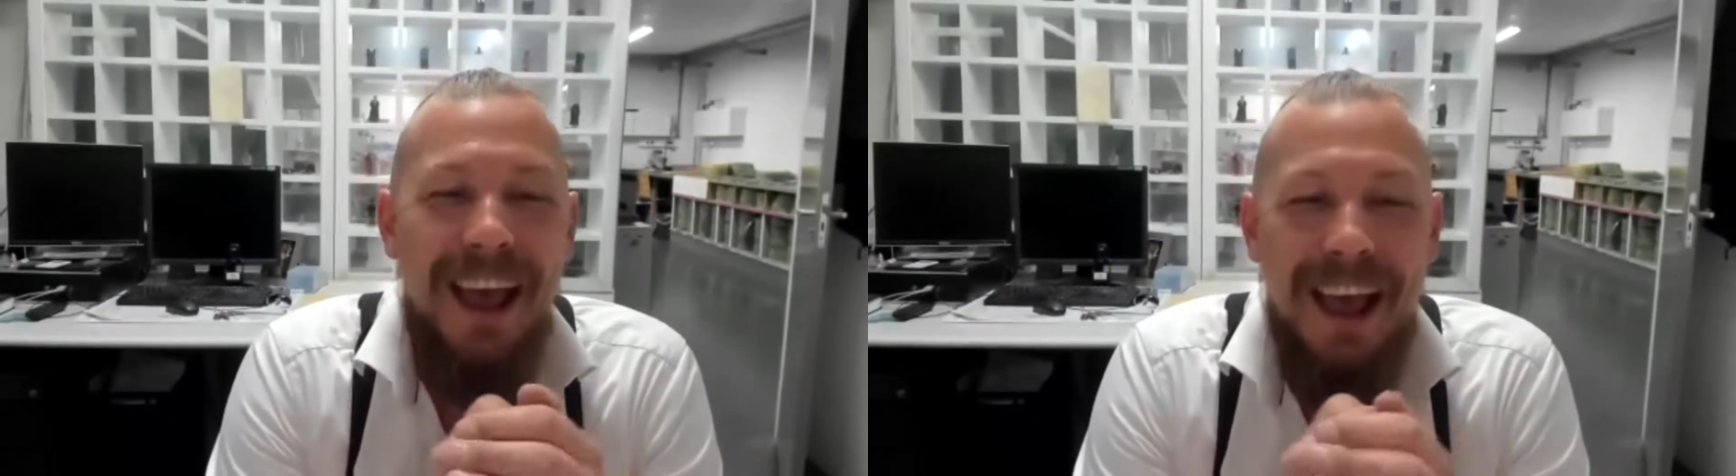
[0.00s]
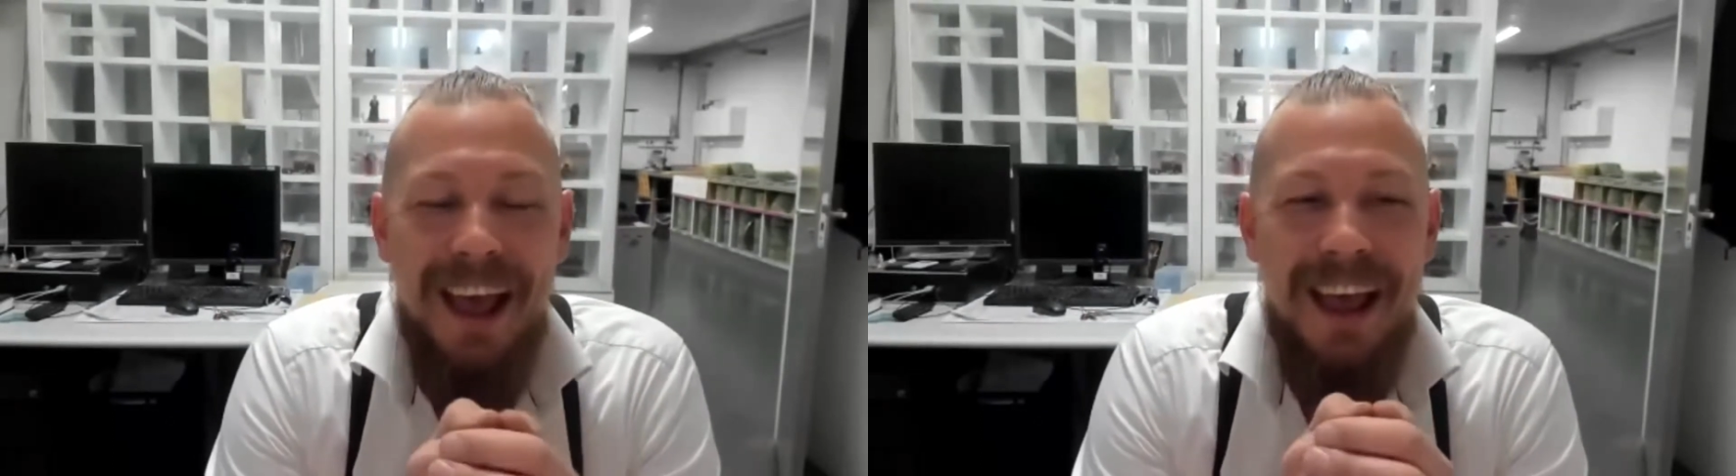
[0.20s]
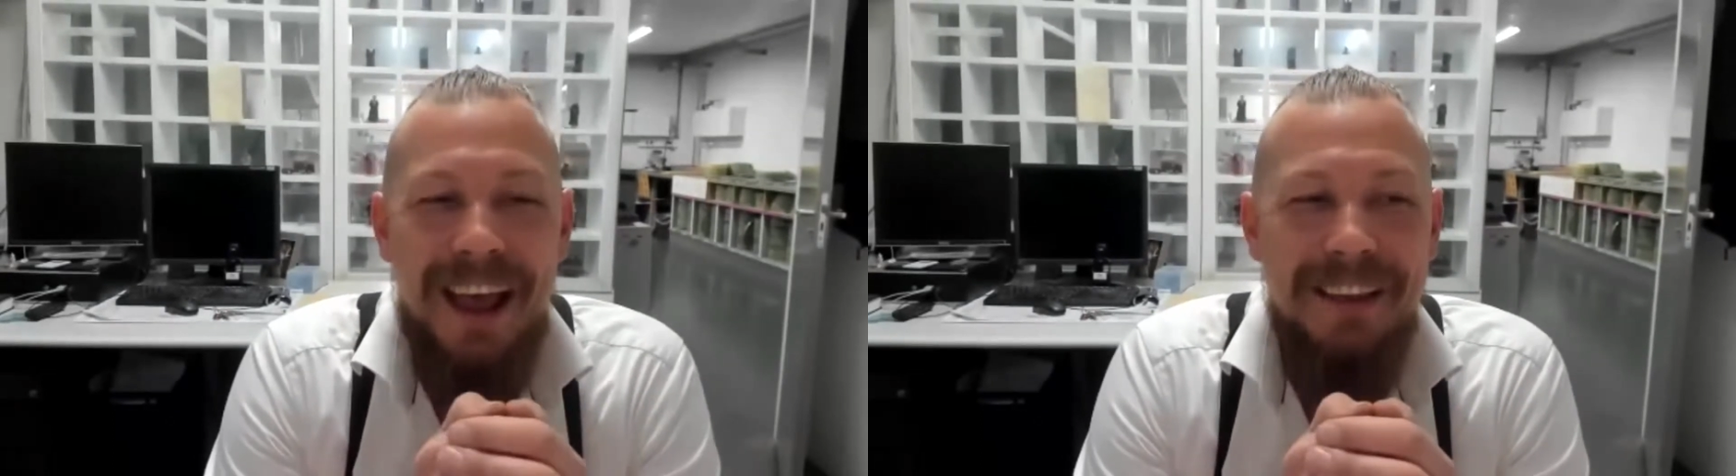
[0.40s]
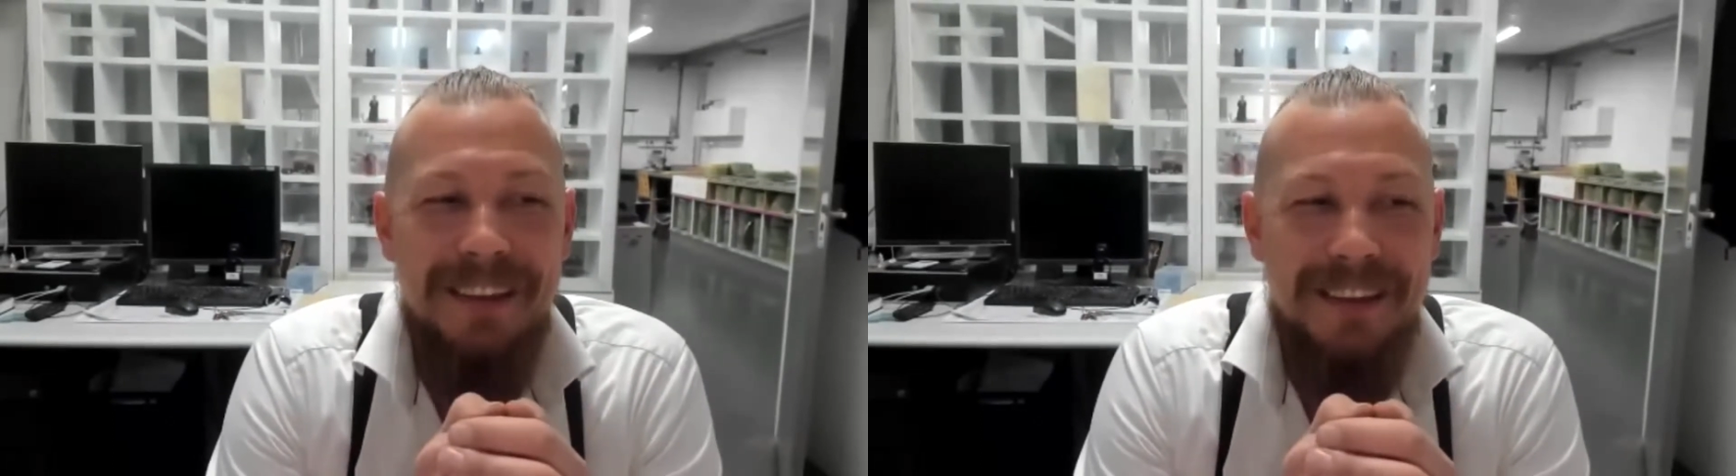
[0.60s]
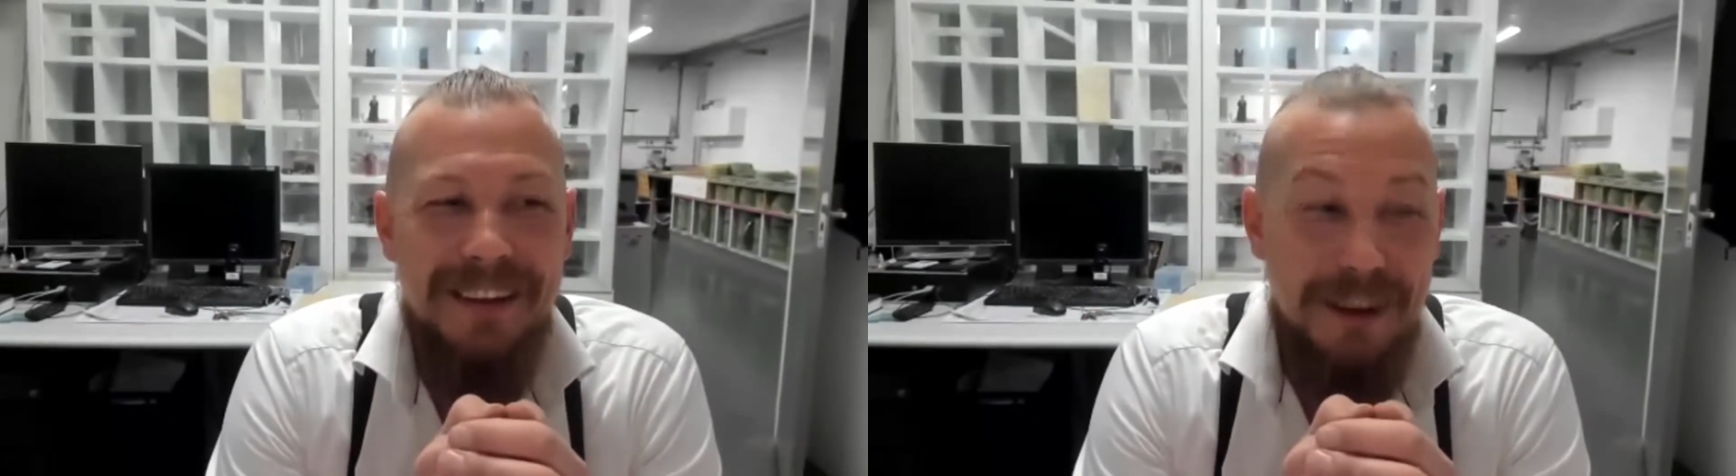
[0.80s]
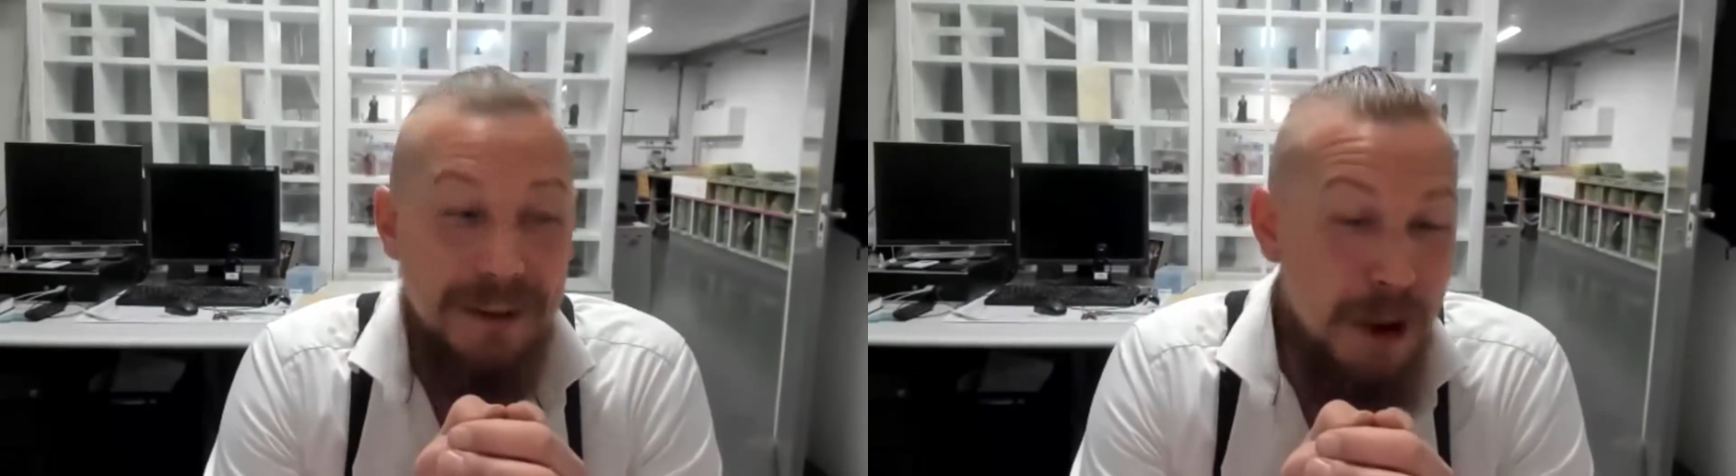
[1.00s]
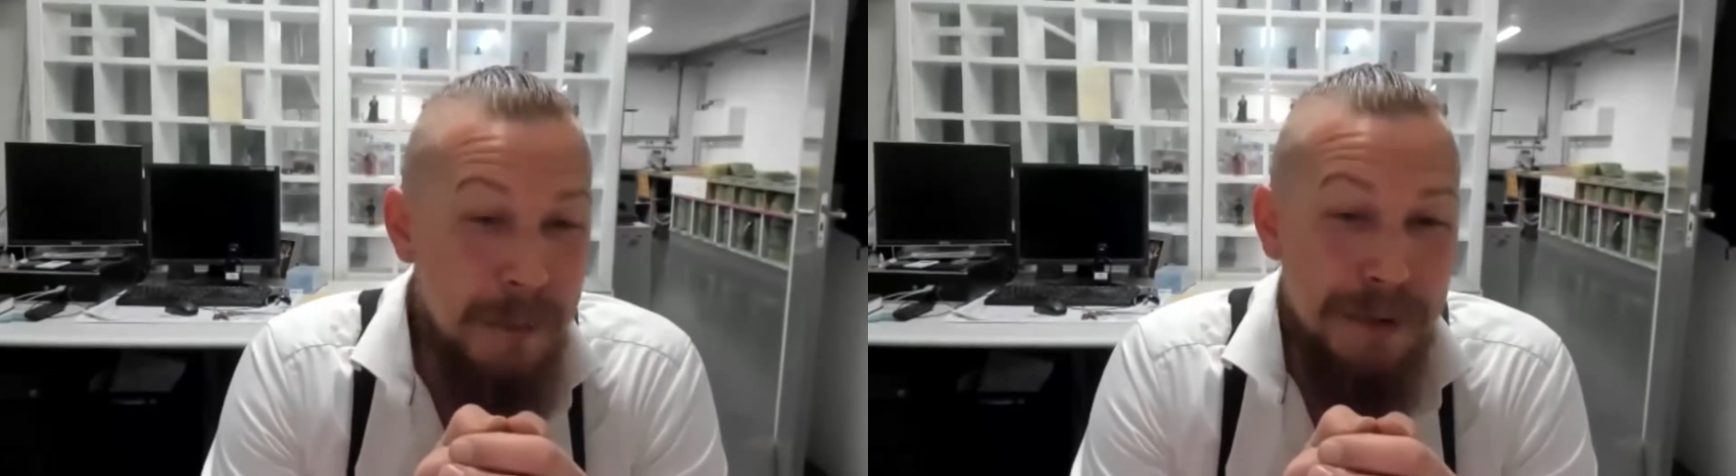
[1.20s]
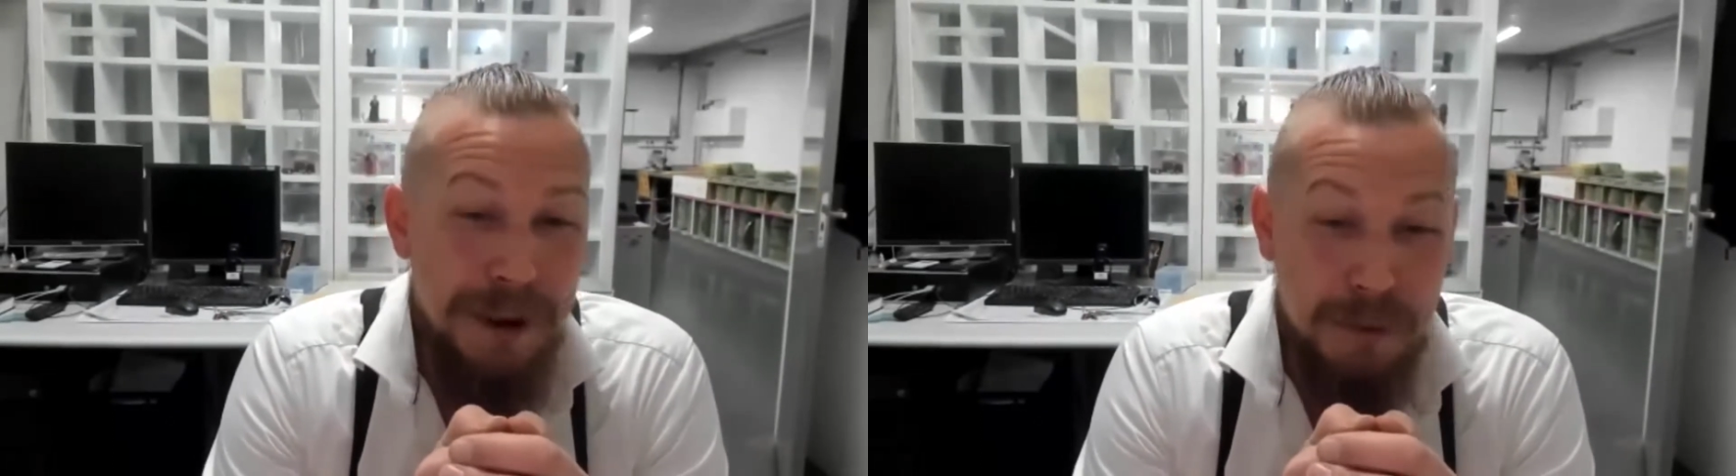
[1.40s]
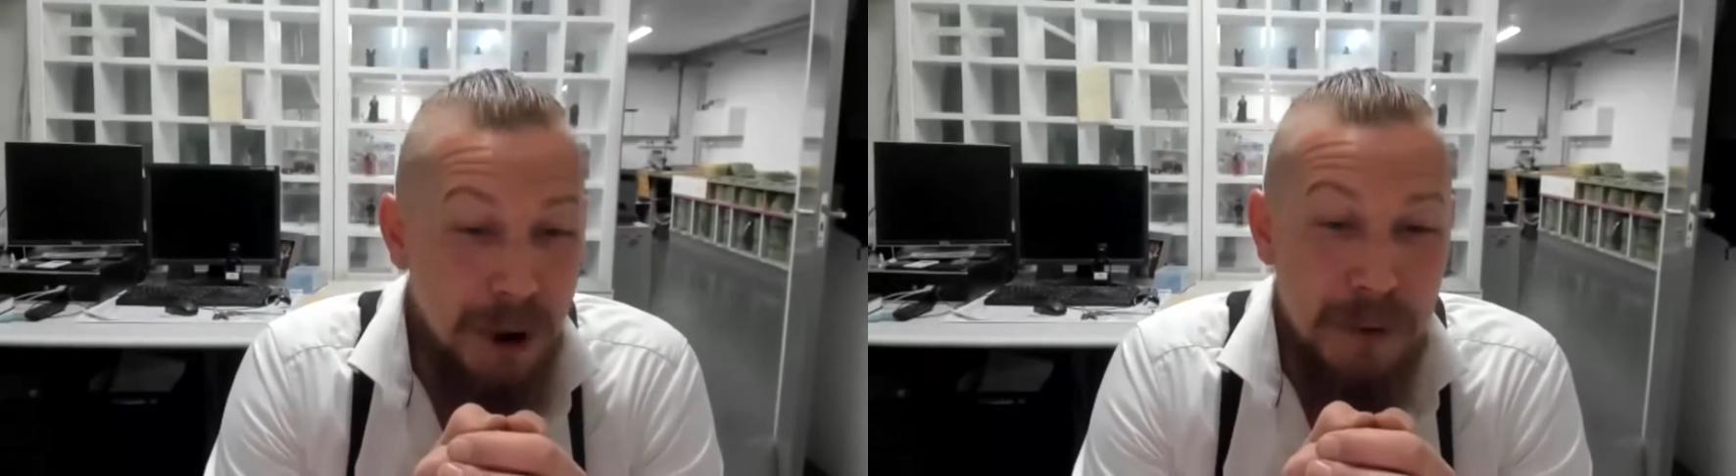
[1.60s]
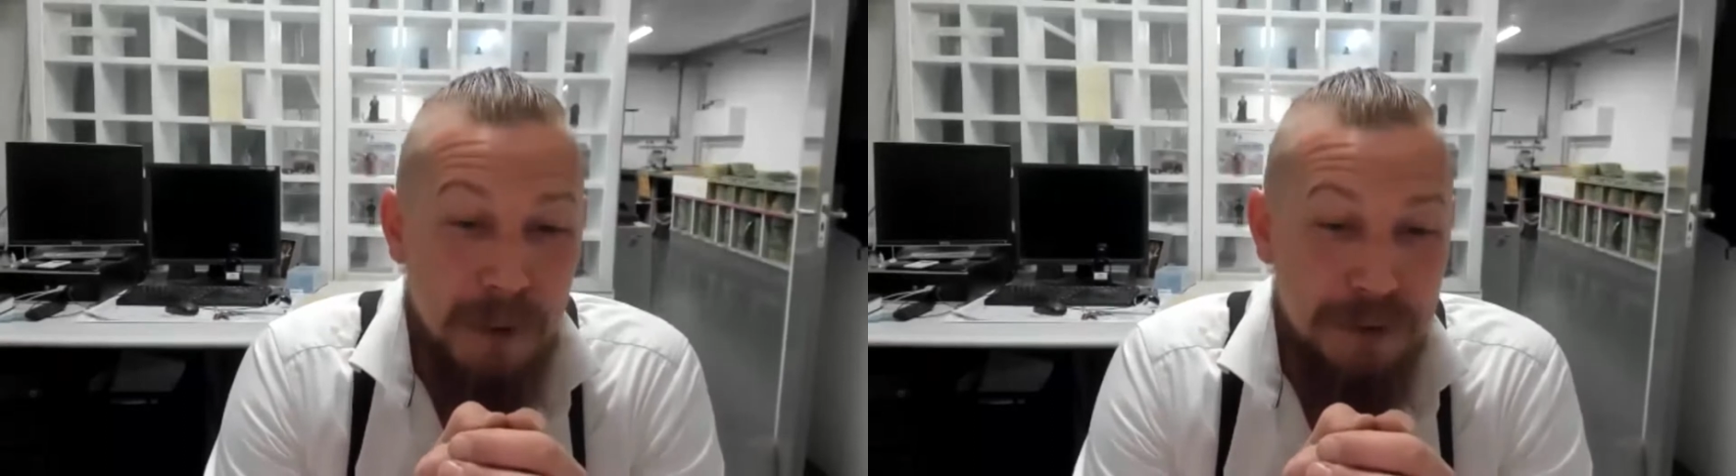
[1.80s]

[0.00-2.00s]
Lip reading: And this company grew.